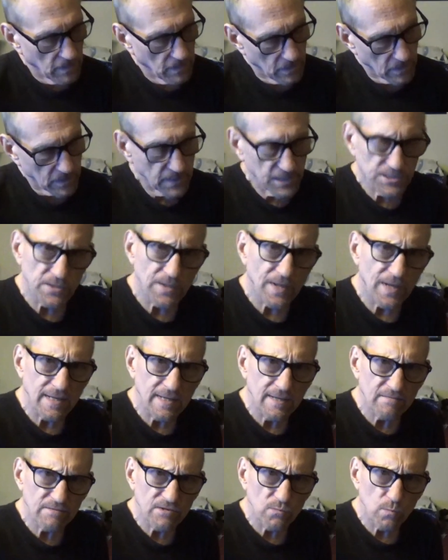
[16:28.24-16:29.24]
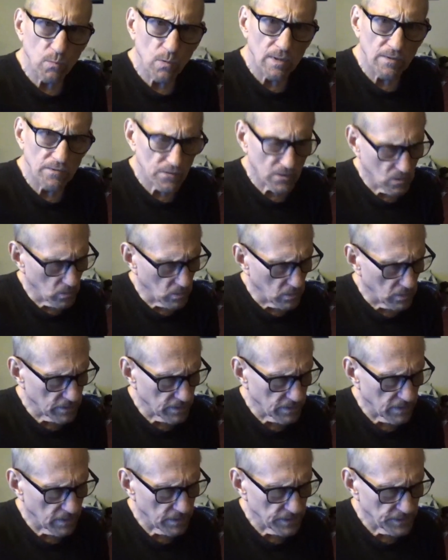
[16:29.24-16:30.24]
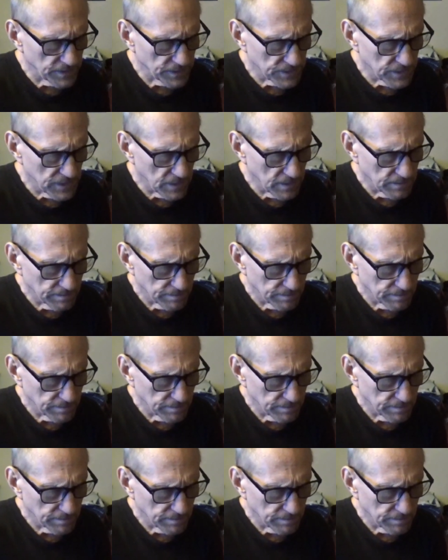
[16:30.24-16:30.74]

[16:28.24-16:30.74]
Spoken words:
Okay, so that leaves us one other chord, and that is the